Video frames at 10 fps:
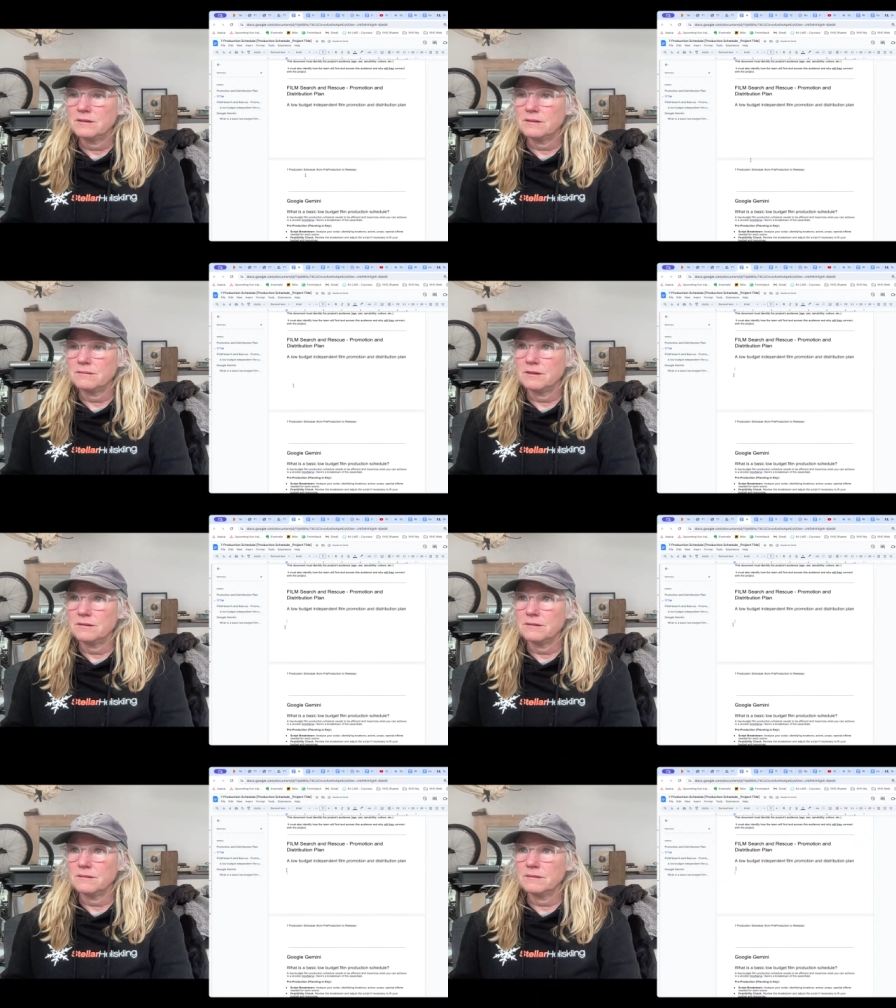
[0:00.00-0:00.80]
let me
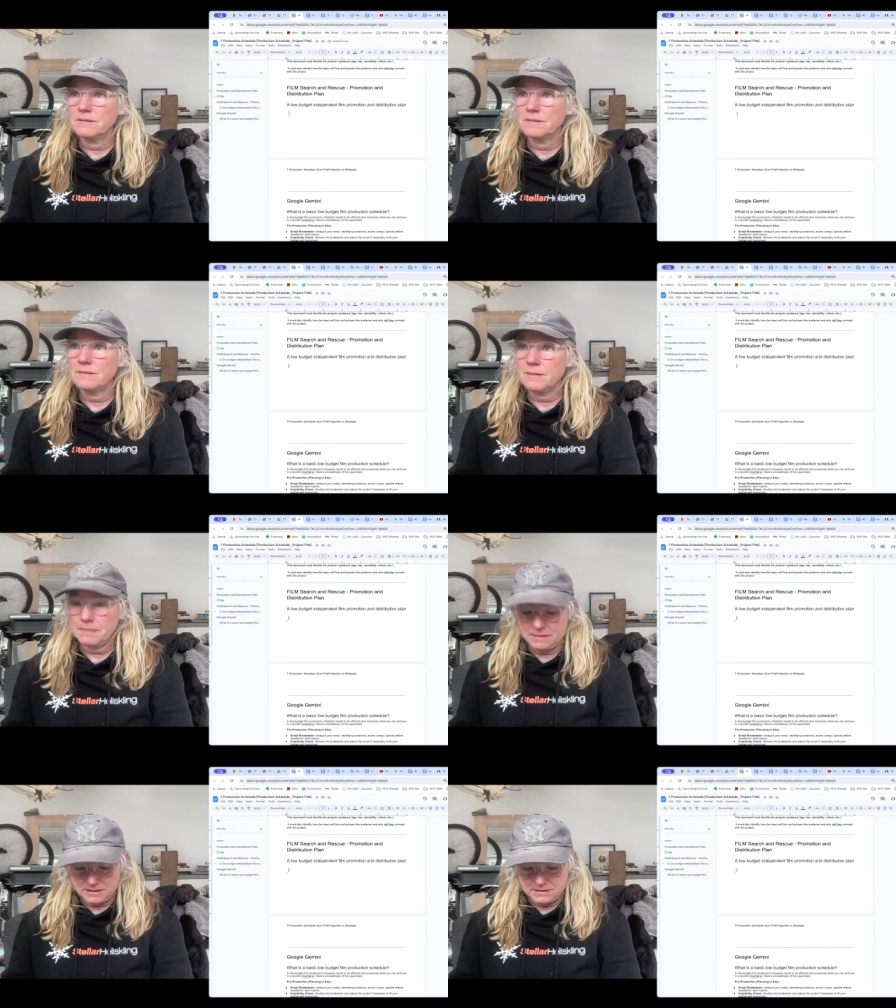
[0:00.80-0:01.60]
go
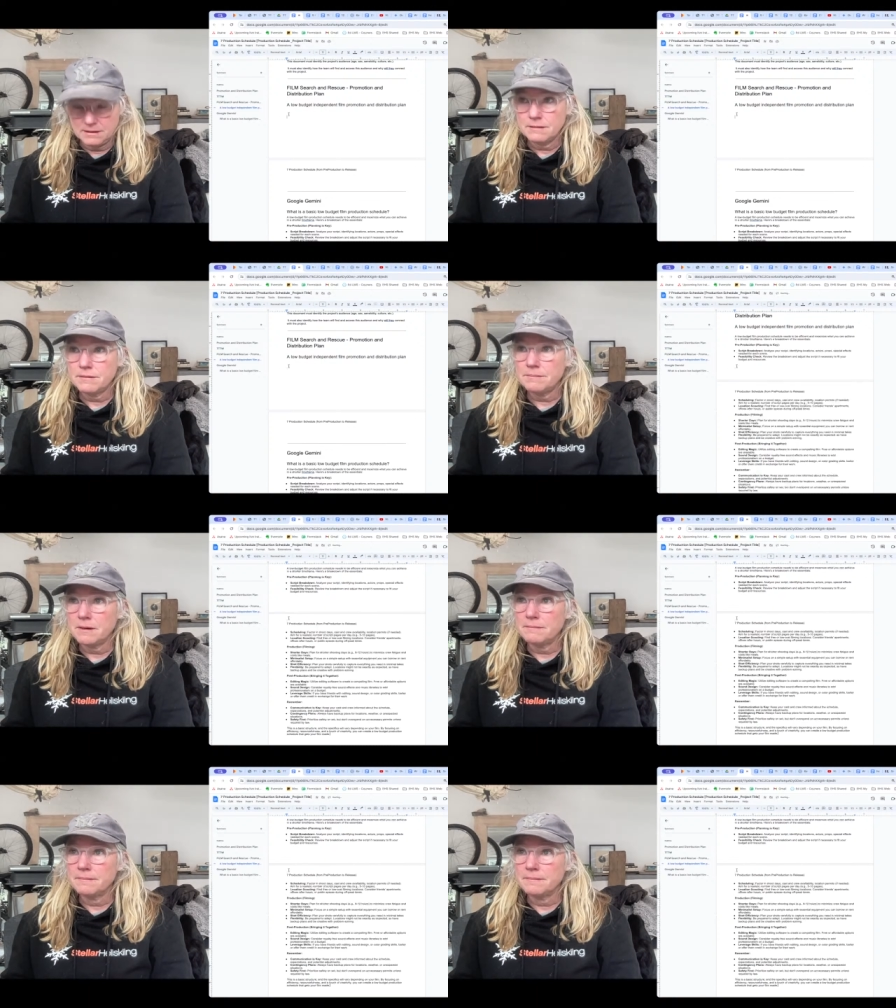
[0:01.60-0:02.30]
up.